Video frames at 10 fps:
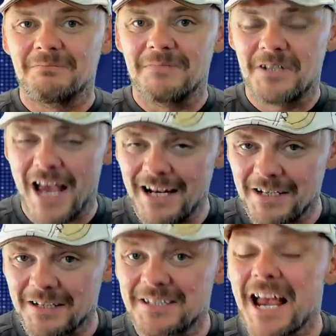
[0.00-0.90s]

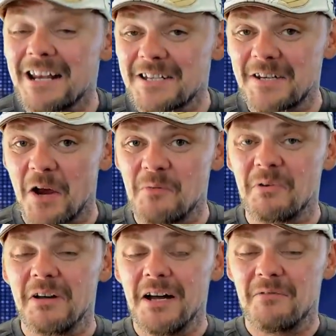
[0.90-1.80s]
Telescope
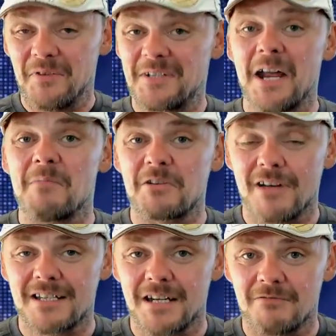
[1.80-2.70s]
for
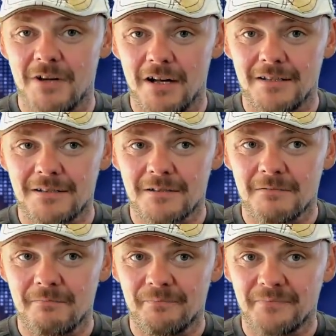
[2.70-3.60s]
Democratic Rights.
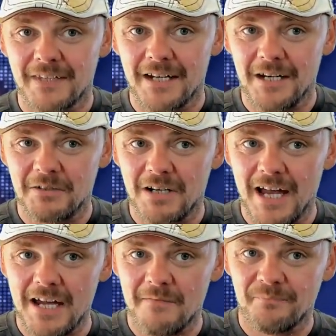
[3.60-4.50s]

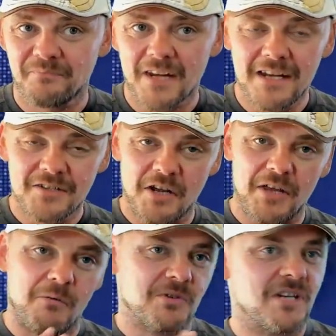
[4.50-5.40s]
Okay? So they
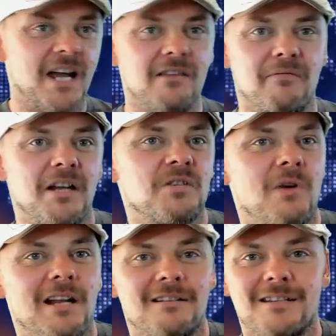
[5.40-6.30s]
will say the
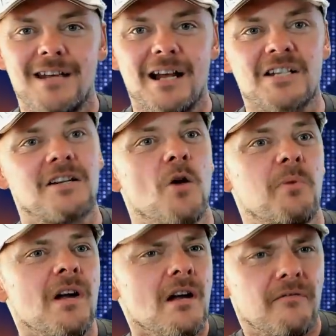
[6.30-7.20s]
Venezuelan Telescope
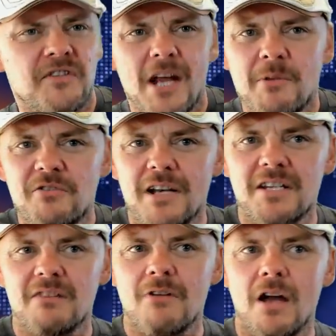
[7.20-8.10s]
for
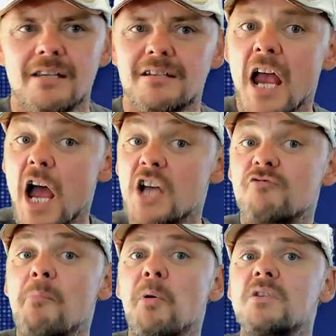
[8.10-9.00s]
Democratic Rights has
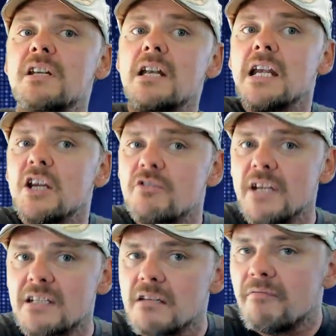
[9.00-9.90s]
reported an
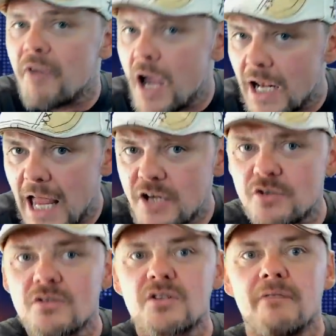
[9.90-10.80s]
increase in
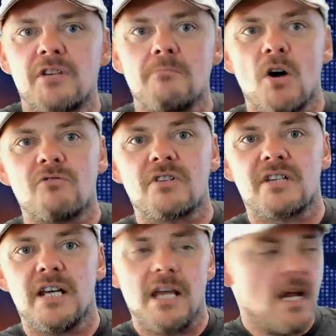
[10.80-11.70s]
violations of
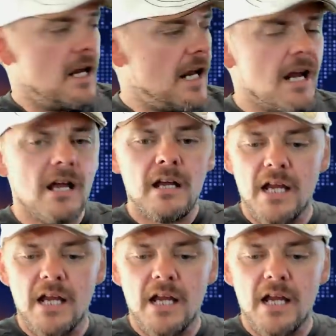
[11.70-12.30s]
democracy here,